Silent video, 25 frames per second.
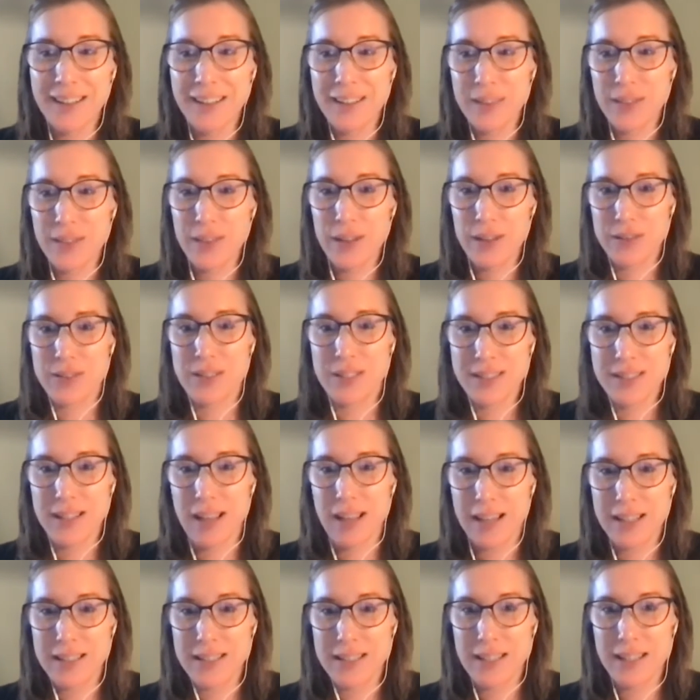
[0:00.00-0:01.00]
there's this
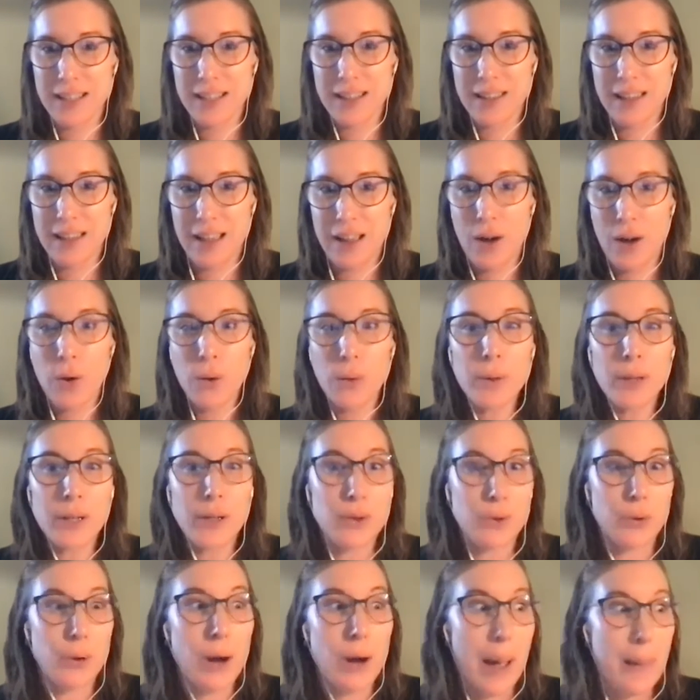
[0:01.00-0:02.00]
idea that, holy
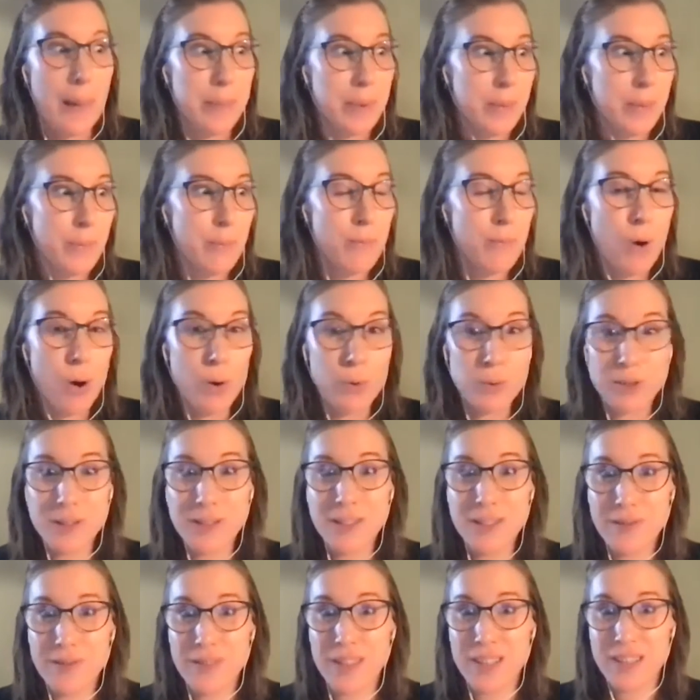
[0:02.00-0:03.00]
crap,
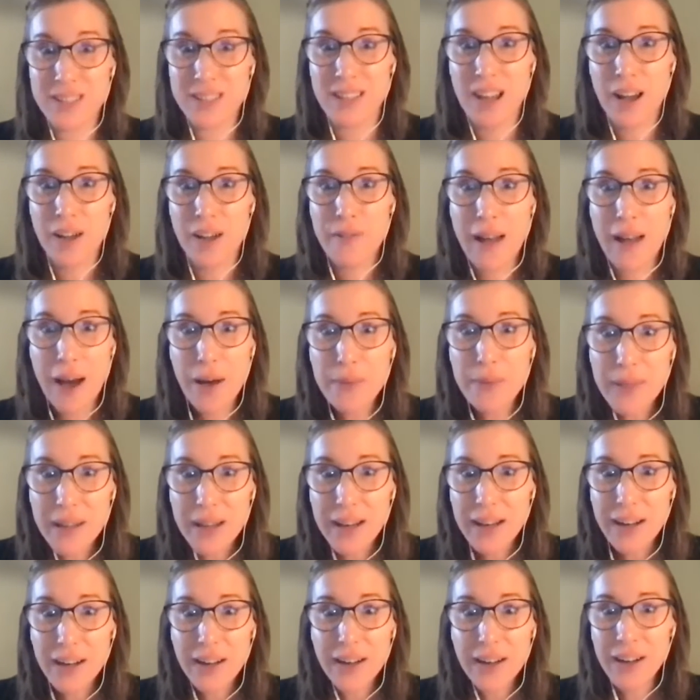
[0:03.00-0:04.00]
most of the stuff out
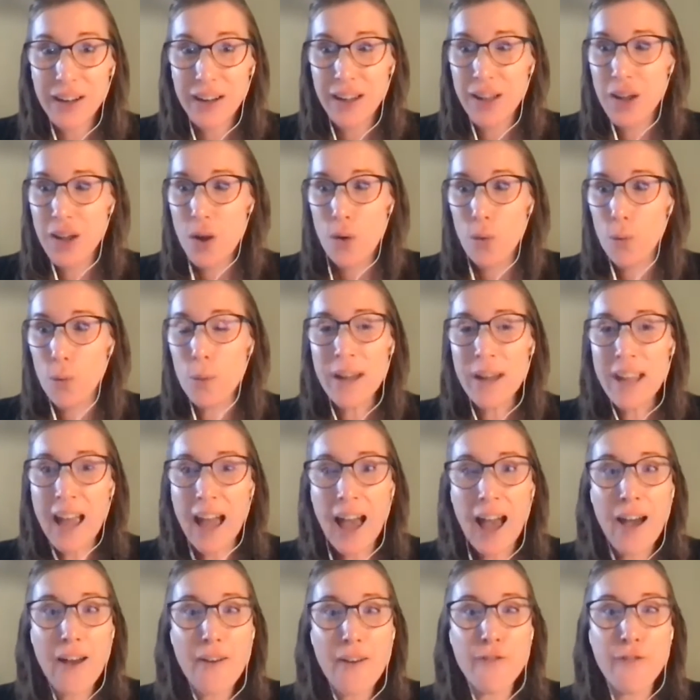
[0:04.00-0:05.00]
there, we
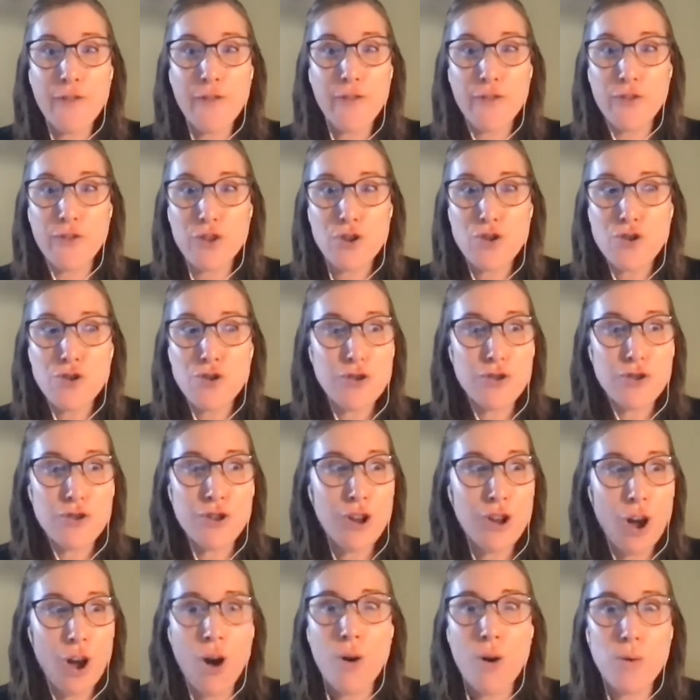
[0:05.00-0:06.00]
have
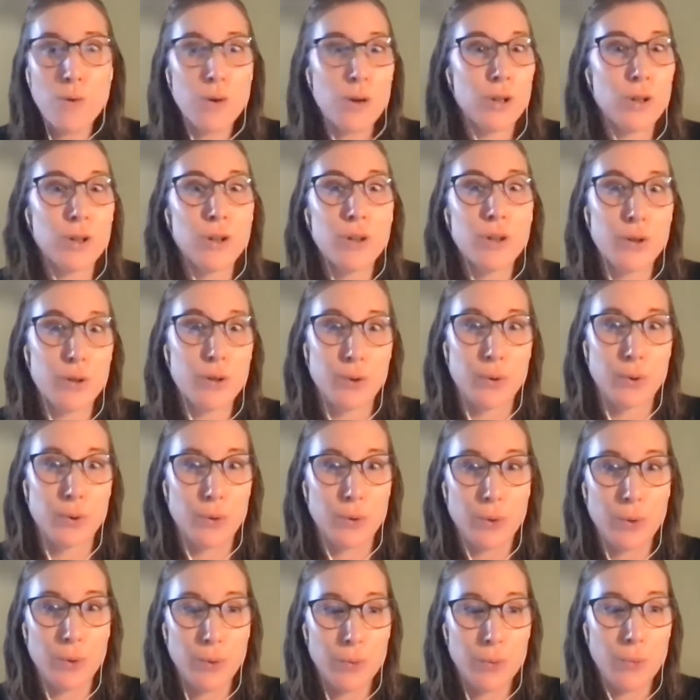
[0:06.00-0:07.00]
no
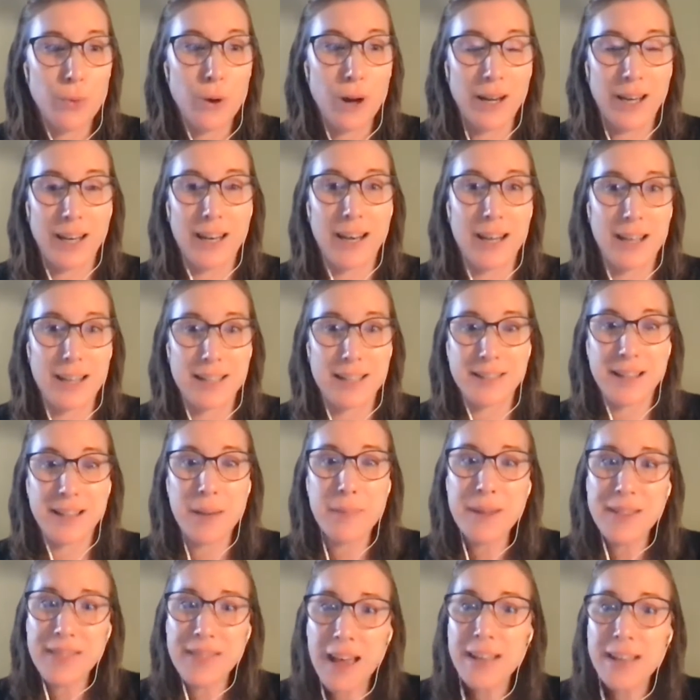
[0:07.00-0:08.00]
clue what it is. I
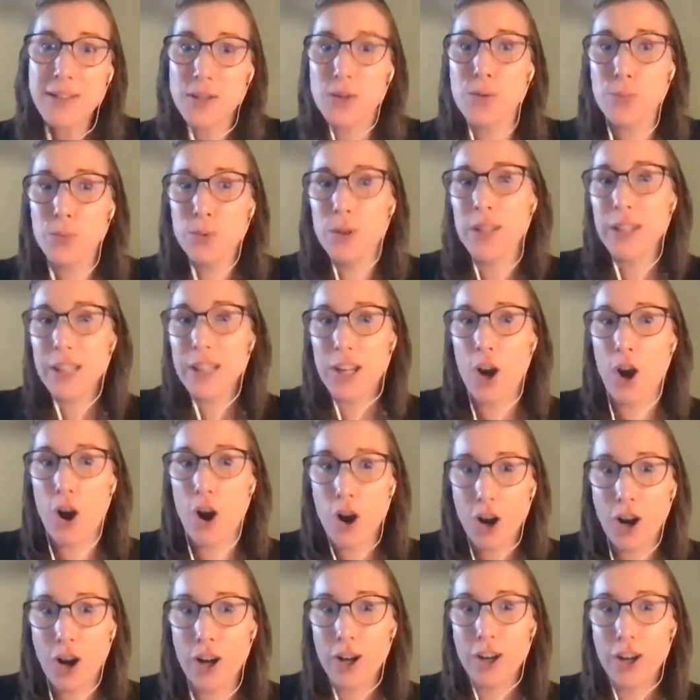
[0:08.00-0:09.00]
mean, that's a really
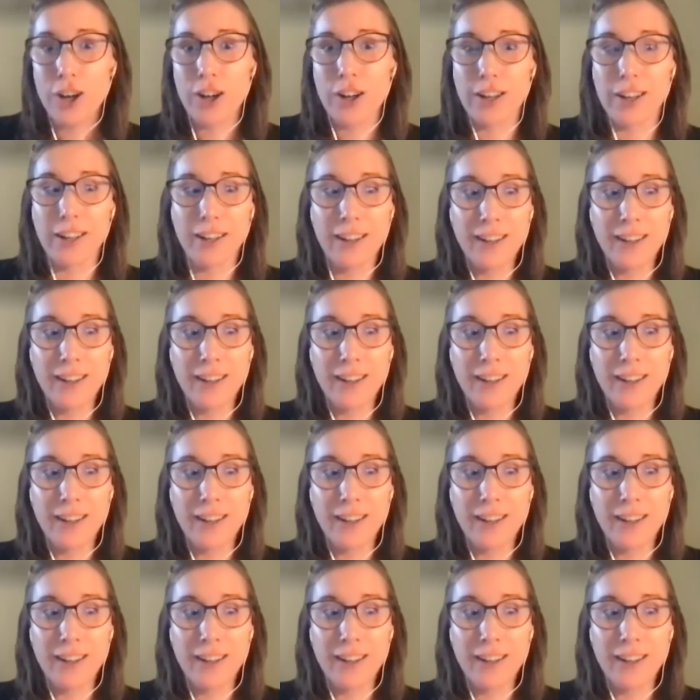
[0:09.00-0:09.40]
hard